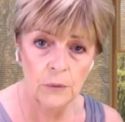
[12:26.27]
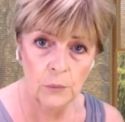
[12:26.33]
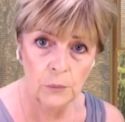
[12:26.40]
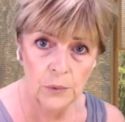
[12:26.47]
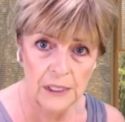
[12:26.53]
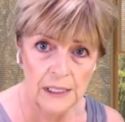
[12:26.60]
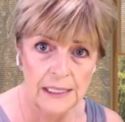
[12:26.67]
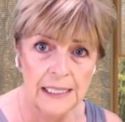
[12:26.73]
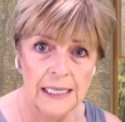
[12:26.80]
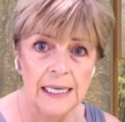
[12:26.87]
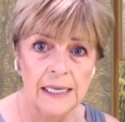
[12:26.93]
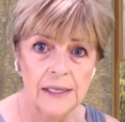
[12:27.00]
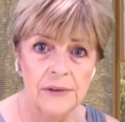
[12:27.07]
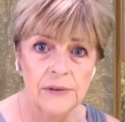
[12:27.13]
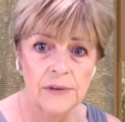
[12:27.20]
will
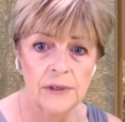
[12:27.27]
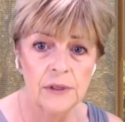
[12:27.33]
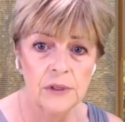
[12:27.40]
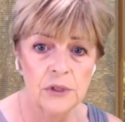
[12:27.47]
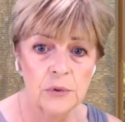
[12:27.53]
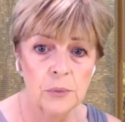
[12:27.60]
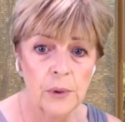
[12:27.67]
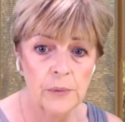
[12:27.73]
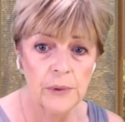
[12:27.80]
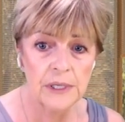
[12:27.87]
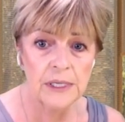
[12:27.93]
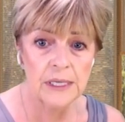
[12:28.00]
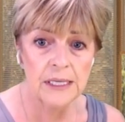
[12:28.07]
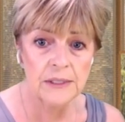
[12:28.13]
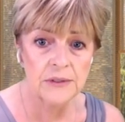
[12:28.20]
lead to where it
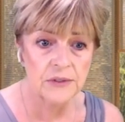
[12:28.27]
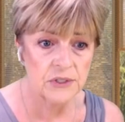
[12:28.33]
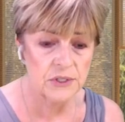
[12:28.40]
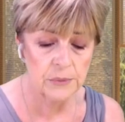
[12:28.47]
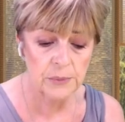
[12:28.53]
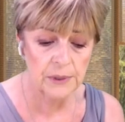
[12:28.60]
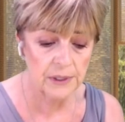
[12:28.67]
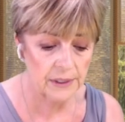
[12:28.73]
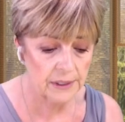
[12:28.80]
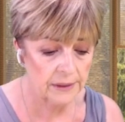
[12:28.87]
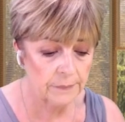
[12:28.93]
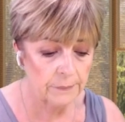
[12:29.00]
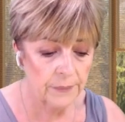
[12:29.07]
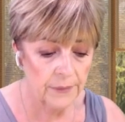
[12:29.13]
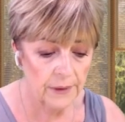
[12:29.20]
needs to
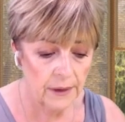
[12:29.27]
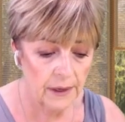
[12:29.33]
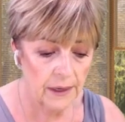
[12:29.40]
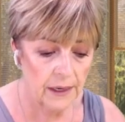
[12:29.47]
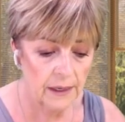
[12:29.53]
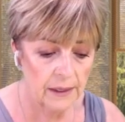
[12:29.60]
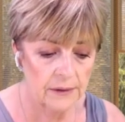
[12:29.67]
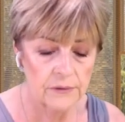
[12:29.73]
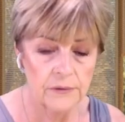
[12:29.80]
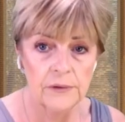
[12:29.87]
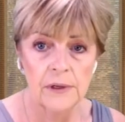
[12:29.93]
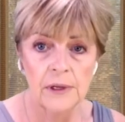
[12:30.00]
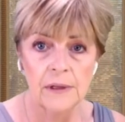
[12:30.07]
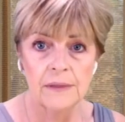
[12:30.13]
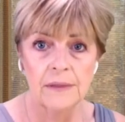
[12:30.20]
be. And
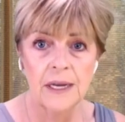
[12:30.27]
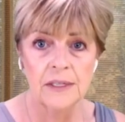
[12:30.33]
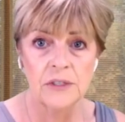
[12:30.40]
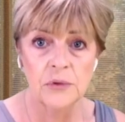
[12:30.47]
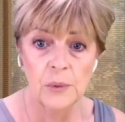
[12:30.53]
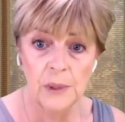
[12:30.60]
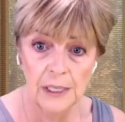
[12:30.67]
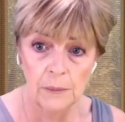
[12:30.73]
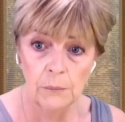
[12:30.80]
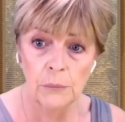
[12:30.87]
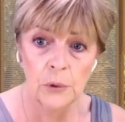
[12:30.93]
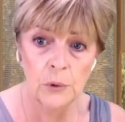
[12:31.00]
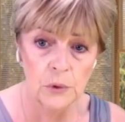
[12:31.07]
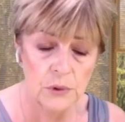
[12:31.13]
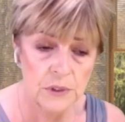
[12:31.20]
that's really
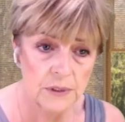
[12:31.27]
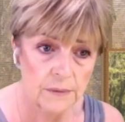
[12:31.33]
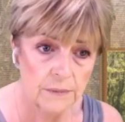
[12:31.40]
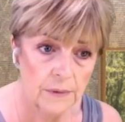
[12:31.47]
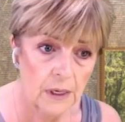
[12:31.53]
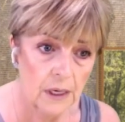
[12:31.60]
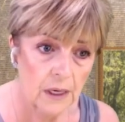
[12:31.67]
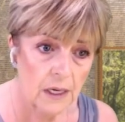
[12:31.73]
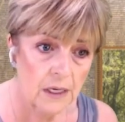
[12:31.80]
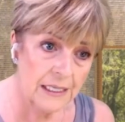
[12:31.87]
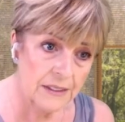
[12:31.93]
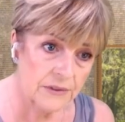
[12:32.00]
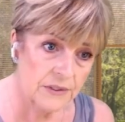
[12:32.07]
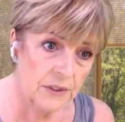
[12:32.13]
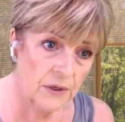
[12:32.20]
important.
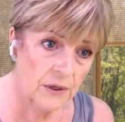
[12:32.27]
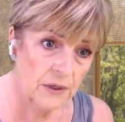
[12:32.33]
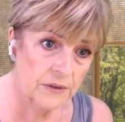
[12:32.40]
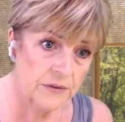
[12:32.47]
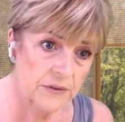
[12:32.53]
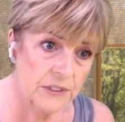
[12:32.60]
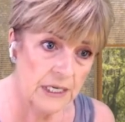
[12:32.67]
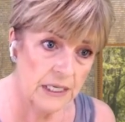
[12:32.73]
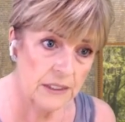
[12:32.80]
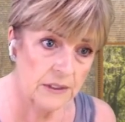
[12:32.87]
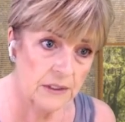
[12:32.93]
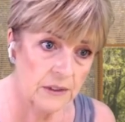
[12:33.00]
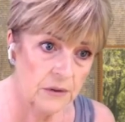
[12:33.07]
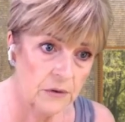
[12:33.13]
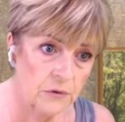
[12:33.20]
It's a card of
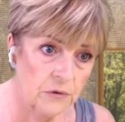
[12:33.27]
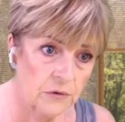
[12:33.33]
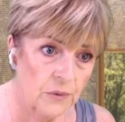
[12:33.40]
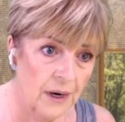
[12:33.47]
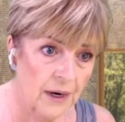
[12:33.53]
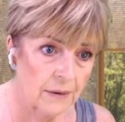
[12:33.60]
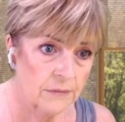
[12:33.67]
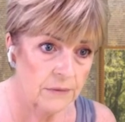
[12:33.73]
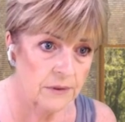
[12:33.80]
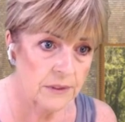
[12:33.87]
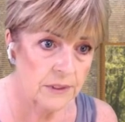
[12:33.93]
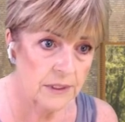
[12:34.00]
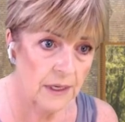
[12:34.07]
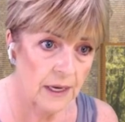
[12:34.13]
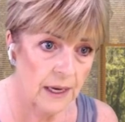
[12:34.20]
standing your
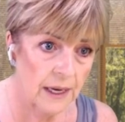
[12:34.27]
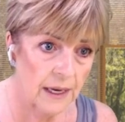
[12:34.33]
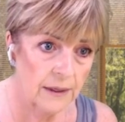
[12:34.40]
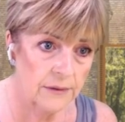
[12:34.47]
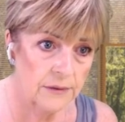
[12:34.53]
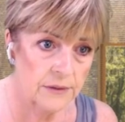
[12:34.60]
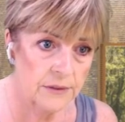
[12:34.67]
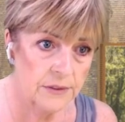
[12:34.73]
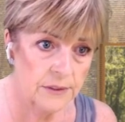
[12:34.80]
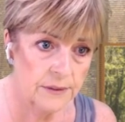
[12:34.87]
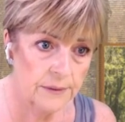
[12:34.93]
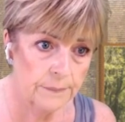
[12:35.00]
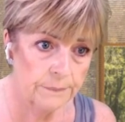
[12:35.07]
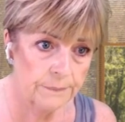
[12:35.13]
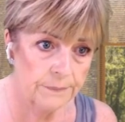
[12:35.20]
ground. And
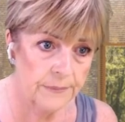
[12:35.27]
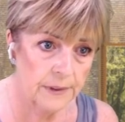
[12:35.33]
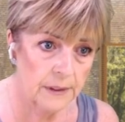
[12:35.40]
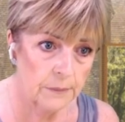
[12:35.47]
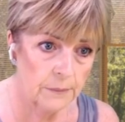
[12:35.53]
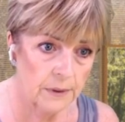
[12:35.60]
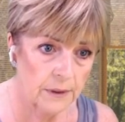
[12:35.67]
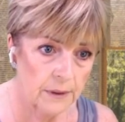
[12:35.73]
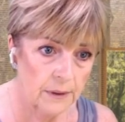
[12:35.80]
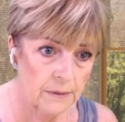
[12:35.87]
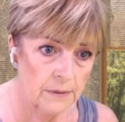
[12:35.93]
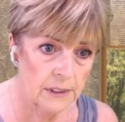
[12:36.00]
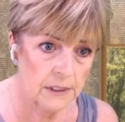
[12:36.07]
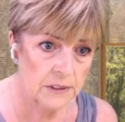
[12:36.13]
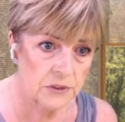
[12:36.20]
here we
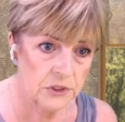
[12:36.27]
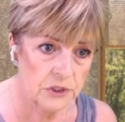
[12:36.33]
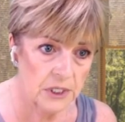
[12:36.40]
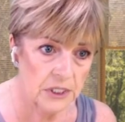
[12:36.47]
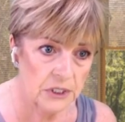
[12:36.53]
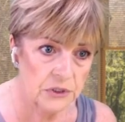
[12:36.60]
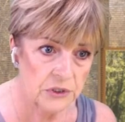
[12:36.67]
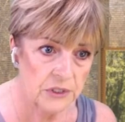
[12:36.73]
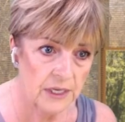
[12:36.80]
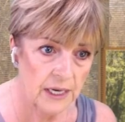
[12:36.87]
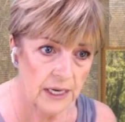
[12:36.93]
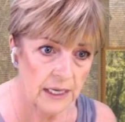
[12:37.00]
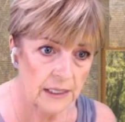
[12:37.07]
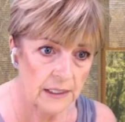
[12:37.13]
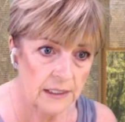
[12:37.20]
go. Let's change
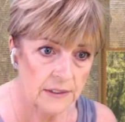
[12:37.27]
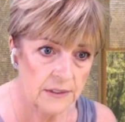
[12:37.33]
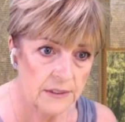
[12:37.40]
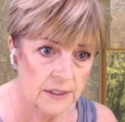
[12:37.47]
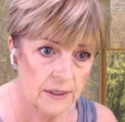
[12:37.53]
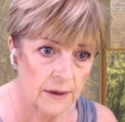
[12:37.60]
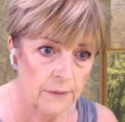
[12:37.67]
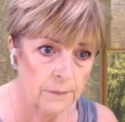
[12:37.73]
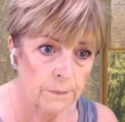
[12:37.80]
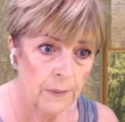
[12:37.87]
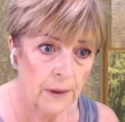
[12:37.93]
that and let's go.